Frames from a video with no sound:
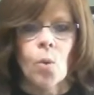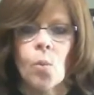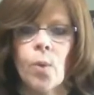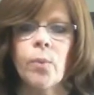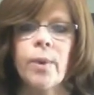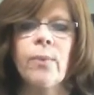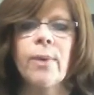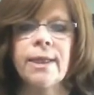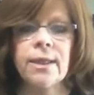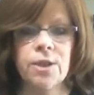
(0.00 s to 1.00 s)
When we
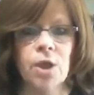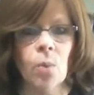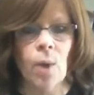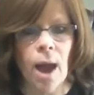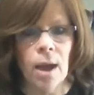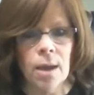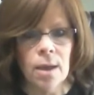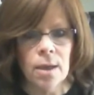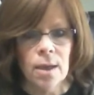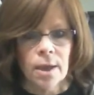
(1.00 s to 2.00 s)
read the Torah,
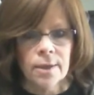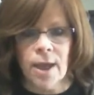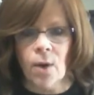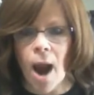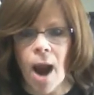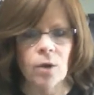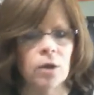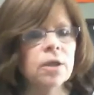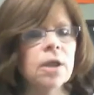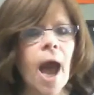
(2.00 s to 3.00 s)
there are
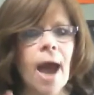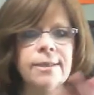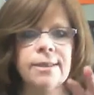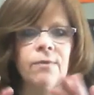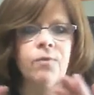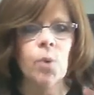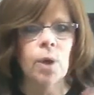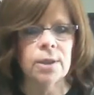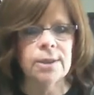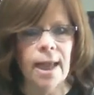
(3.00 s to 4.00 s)
lots of
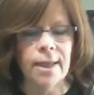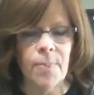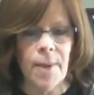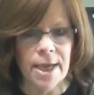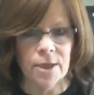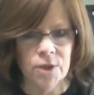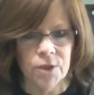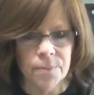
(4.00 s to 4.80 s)
words on the page.